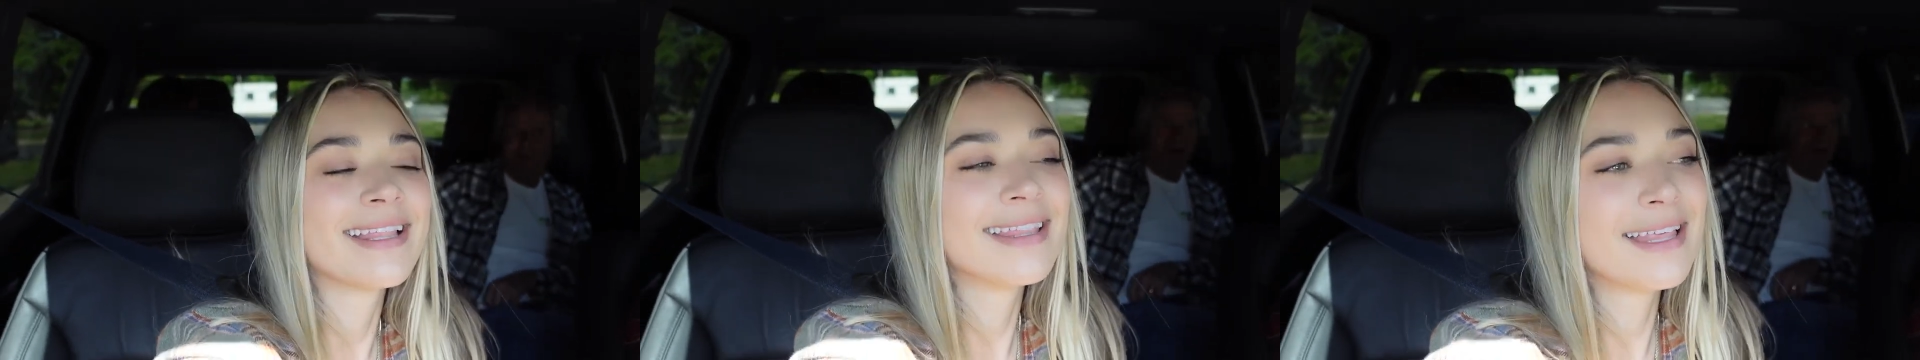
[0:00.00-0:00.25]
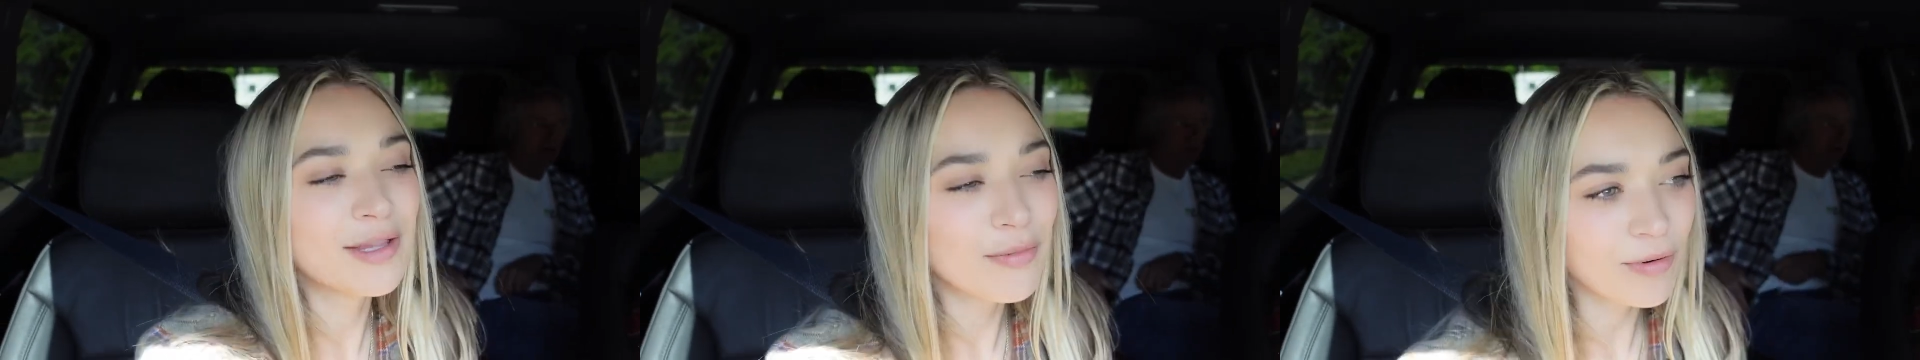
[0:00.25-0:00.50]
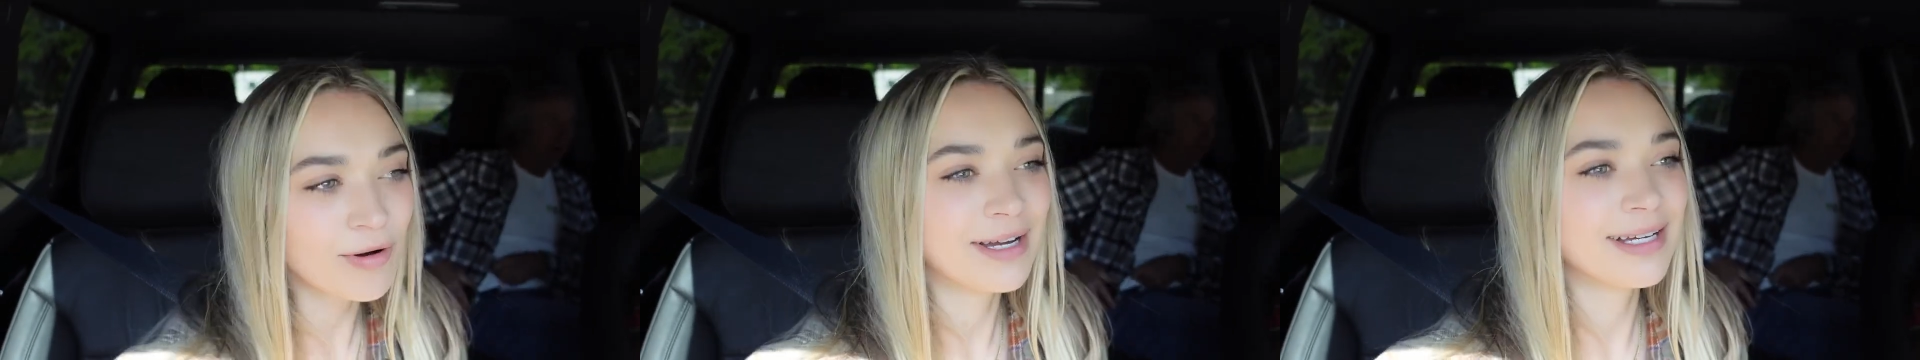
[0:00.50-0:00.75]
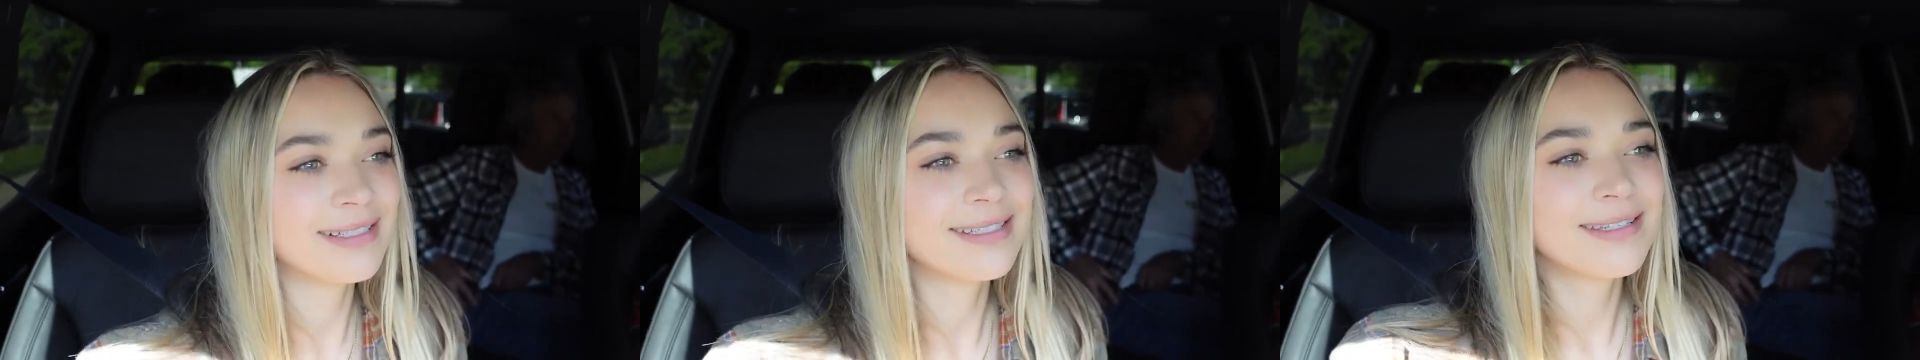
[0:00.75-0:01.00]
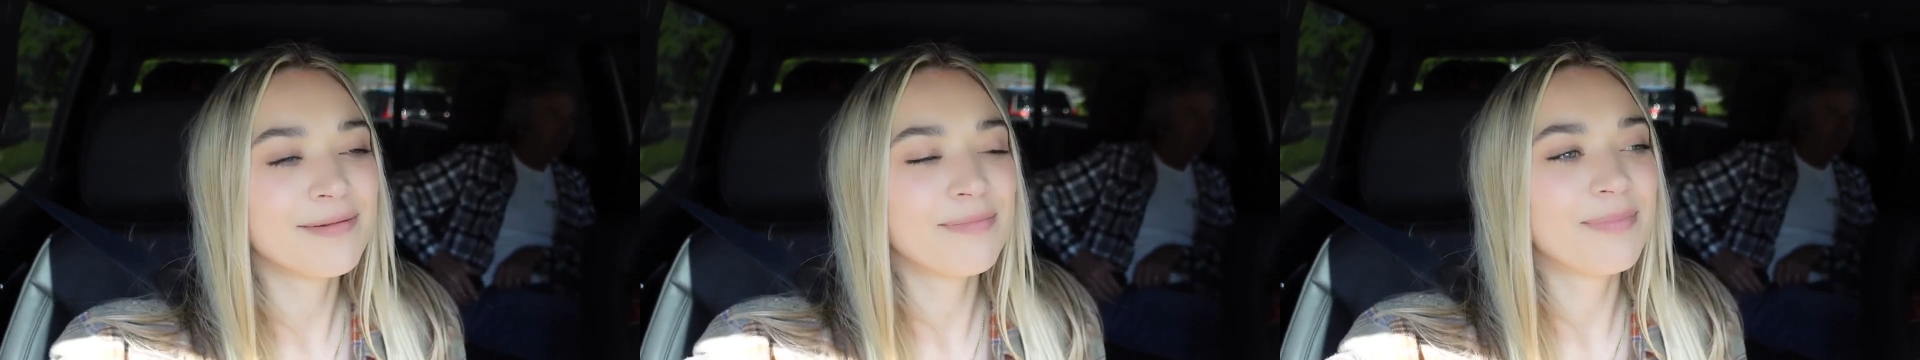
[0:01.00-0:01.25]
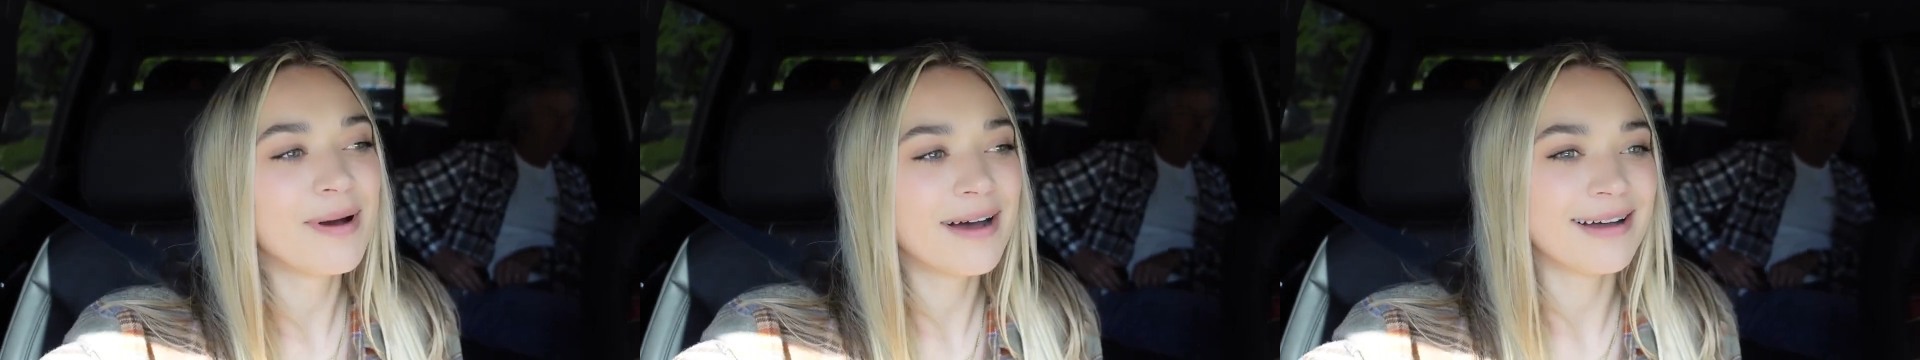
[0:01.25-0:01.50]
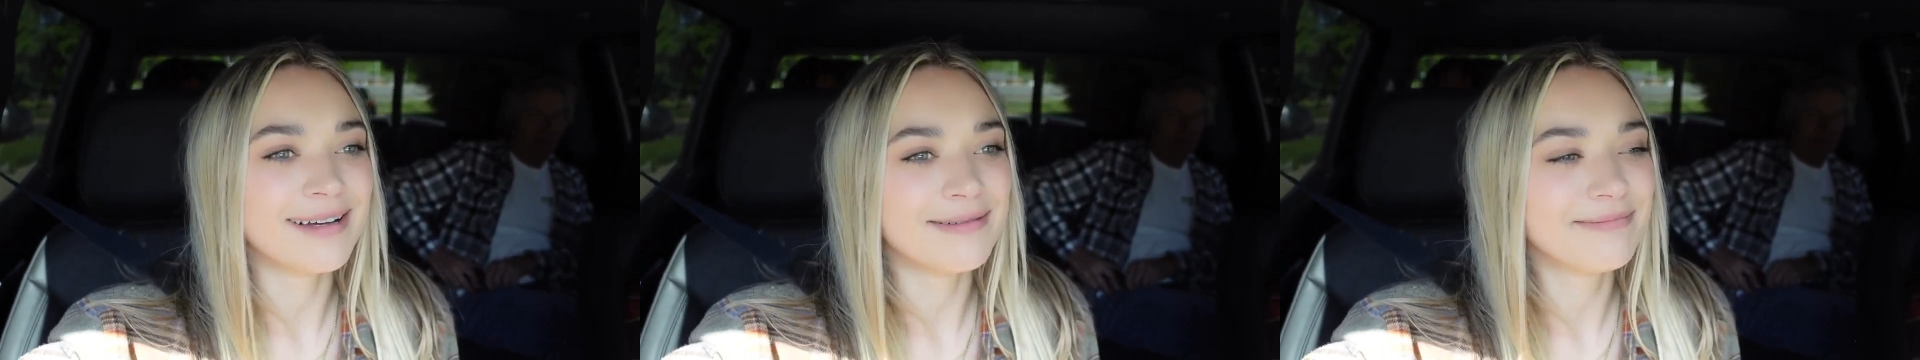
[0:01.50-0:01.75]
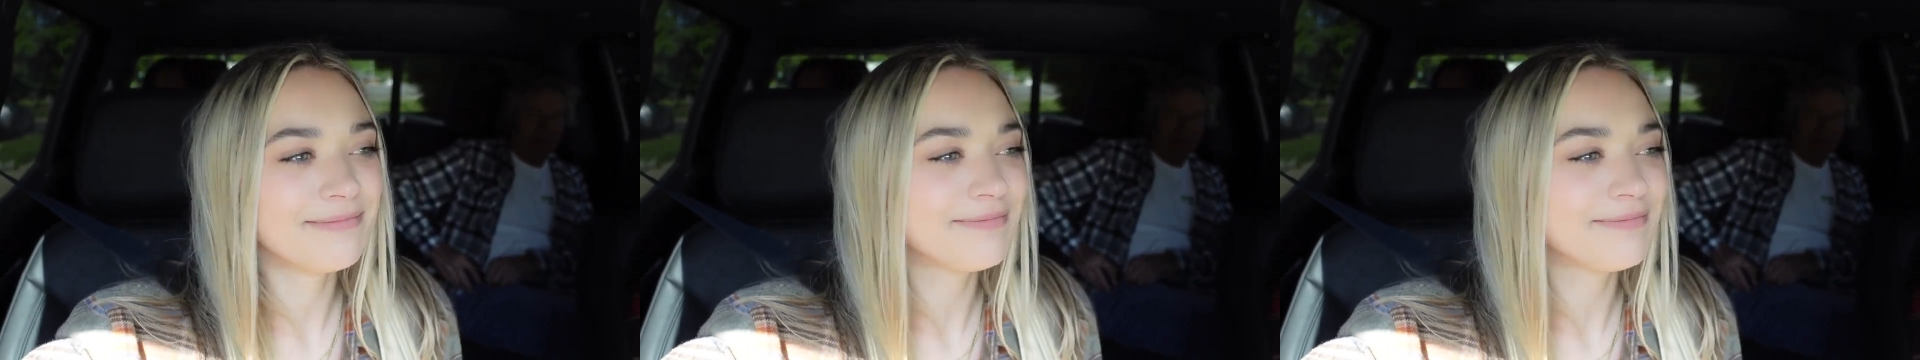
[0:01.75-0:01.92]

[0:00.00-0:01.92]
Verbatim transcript: than the boys, but